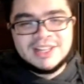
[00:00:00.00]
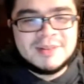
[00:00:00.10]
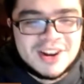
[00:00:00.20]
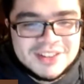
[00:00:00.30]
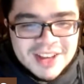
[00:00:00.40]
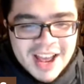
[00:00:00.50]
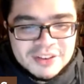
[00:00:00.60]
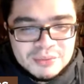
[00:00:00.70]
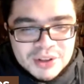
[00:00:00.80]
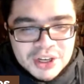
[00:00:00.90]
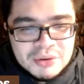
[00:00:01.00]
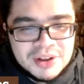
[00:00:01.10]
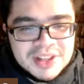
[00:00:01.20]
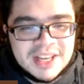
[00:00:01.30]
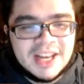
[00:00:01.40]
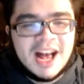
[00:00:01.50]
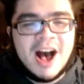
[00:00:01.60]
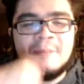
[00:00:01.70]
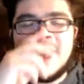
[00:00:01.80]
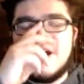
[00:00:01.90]
me talk to you guys really quickly
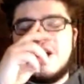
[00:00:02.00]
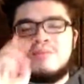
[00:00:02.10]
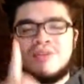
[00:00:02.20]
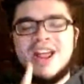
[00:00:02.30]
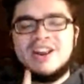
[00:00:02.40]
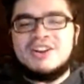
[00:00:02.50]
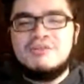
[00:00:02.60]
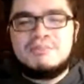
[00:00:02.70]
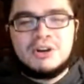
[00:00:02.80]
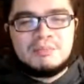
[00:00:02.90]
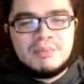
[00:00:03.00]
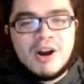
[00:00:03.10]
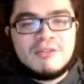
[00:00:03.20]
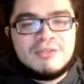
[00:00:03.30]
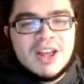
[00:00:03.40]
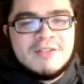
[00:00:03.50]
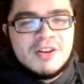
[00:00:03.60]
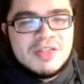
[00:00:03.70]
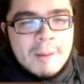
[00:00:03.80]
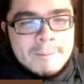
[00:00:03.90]
about a brand new Built Bar flavor,
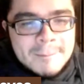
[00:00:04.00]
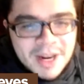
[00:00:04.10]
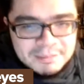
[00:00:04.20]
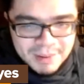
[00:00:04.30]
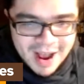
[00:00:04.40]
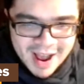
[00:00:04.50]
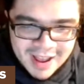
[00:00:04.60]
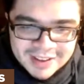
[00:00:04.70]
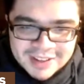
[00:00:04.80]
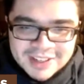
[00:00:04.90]
the Mud Pie.